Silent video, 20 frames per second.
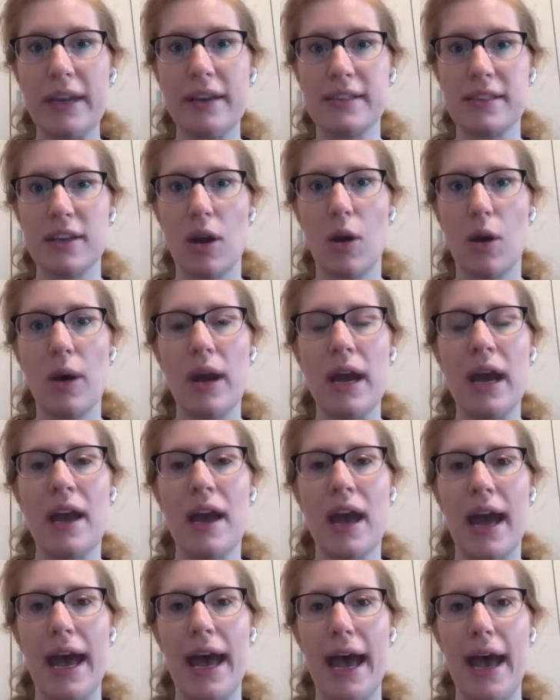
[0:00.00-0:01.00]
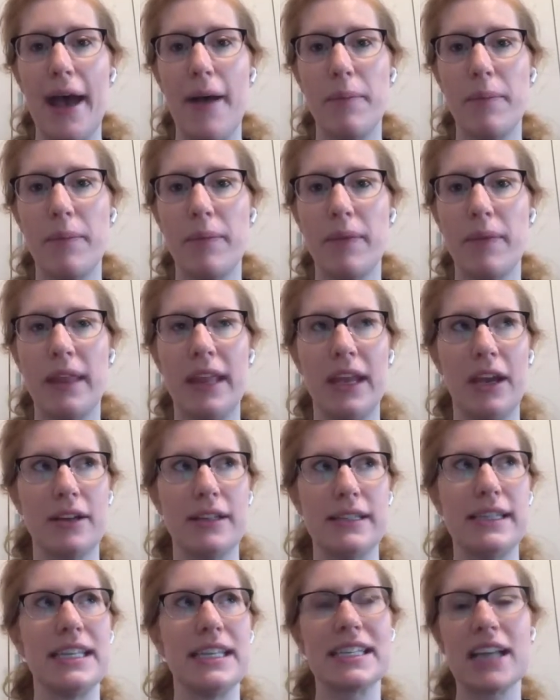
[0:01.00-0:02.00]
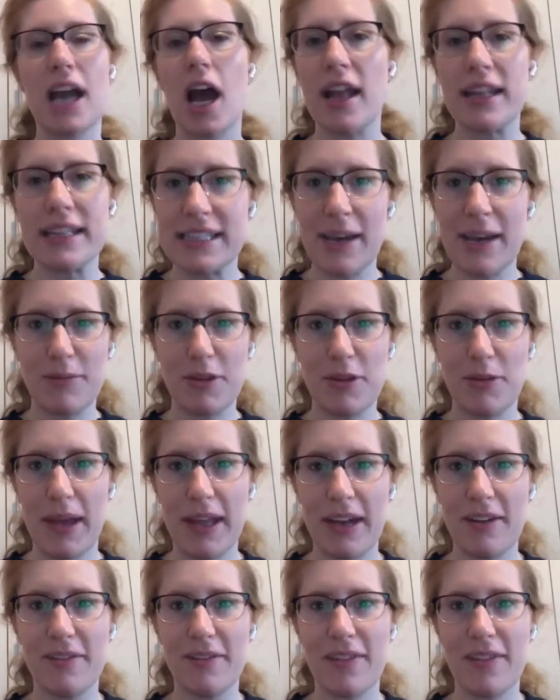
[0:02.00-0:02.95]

So there's this concept you might have,